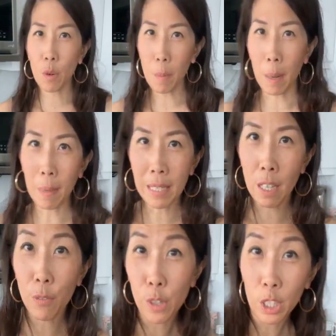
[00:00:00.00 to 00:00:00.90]
to remind
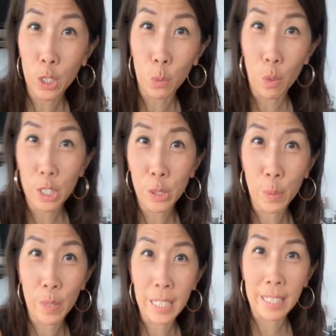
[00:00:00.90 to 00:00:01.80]
myself not to rush
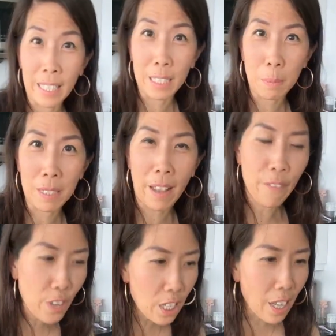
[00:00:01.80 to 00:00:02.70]
through these things because I
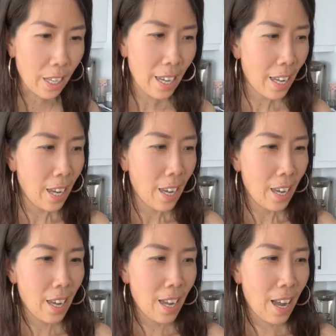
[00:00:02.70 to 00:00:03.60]
feel like
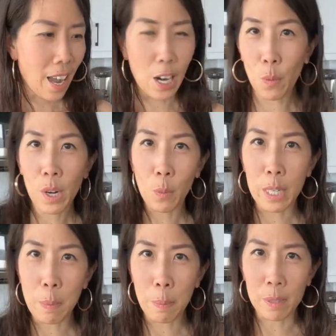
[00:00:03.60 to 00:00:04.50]
I don't want to
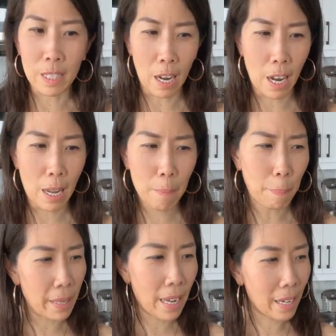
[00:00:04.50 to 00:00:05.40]
waste people's time,
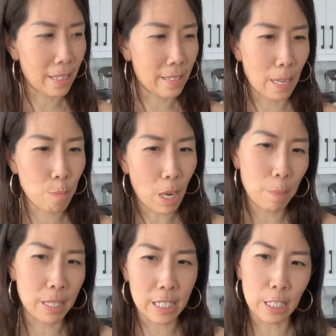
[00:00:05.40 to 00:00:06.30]
but yet at the same
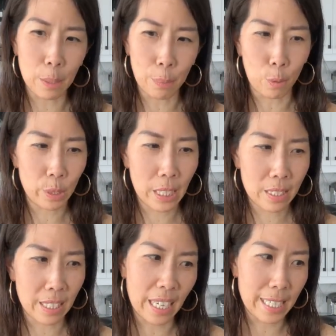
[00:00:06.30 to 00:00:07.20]
time, it's still a
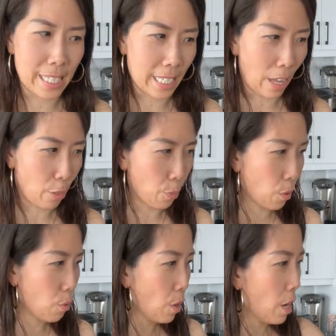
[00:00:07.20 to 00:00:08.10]
process that I need to get
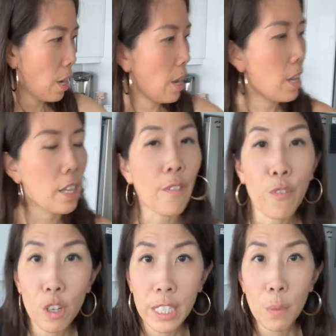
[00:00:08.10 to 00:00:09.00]
through. The
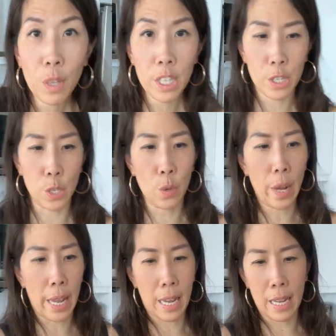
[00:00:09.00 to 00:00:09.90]
first thing we're going to do
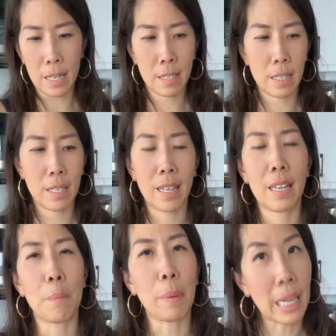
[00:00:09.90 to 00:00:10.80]
is,
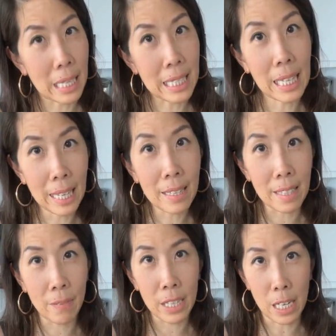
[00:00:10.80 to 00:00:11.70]
because I like
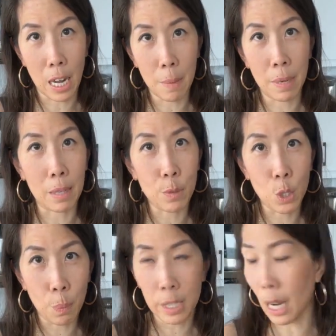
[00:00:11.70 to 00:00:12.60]
saving time and I'm super